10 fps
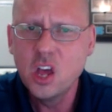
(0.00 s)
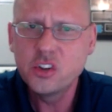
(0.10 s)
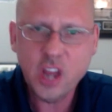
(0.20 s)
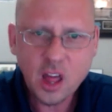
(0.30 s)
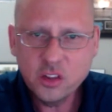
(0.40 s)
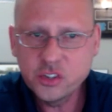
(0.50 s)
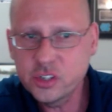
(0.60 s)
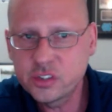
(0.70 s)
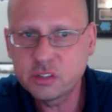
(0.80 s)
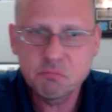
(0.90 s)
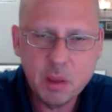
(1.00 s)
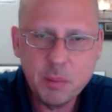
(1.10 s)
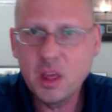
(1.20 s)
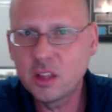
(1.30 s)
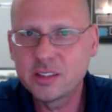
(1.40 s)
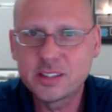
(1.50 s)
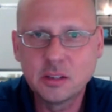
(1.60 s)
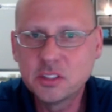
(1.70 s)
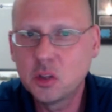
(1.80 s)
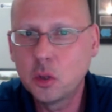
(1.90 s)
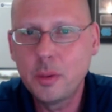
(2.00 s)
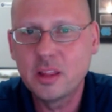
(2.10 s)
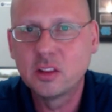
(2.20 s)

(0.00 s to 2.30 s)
Challenges maybe it sounds a little bit